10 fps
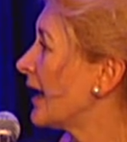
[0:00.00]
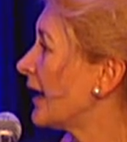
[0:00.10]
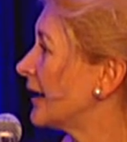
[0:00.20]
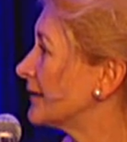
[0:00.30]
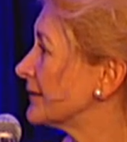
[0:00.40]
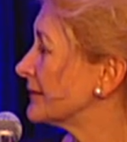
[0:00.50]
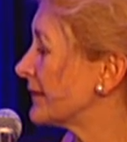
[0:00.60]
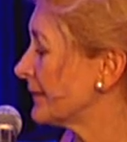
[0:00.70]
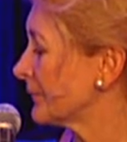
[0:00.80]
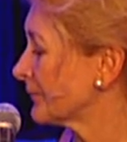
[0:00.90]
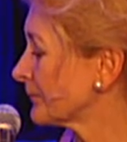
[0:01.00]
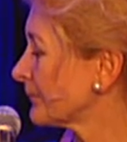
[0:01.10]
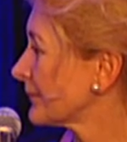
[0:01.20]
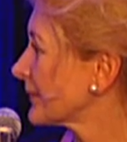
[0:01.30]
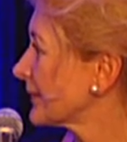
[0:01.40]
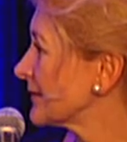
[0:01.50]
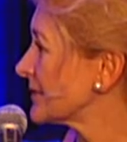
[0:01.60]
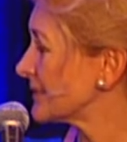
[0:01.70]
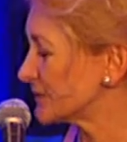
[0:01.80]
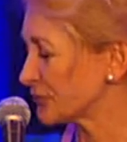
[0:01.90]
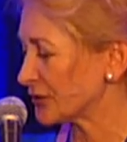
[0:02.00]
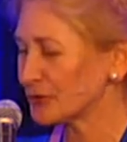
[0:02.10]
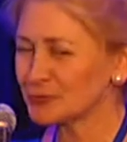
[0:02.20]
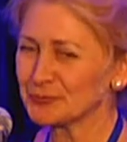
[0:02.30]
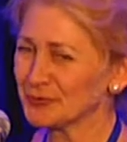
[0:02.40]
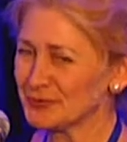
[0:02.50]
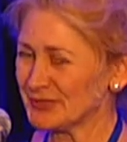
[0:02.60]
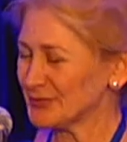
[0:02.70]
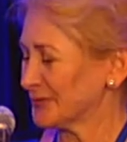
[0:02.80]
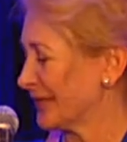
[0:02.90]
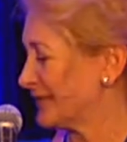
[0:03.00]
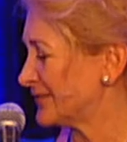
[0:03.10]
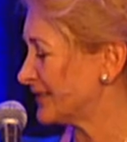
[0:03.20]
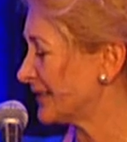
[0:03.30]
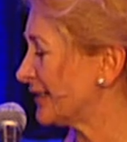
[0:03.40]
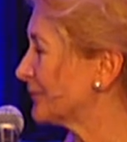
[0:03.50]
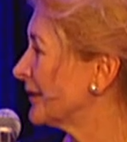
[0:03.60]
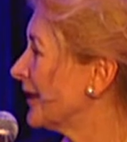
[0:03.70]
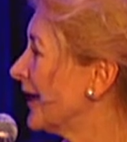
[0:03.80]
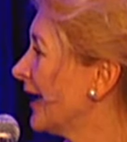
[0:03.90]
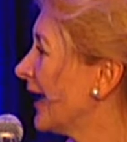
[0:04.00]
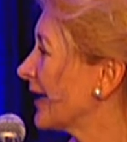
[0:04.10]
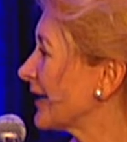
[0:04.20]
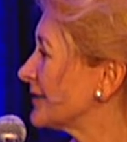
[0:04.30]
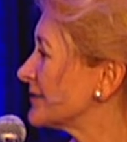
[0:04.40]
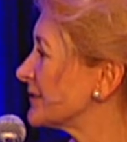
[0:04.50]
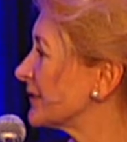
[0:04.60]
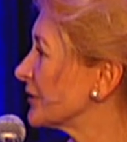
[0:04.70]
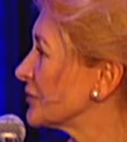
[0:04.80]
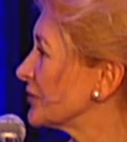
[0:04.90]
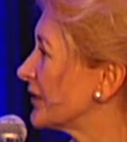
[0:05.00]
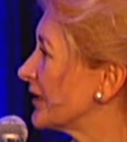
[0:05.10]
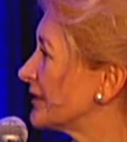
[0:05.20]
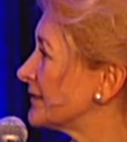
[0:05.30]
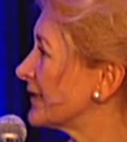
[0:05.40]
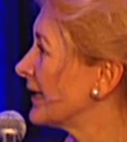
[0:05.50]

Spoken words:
And just to conclude, because I don't have time, I can tell you that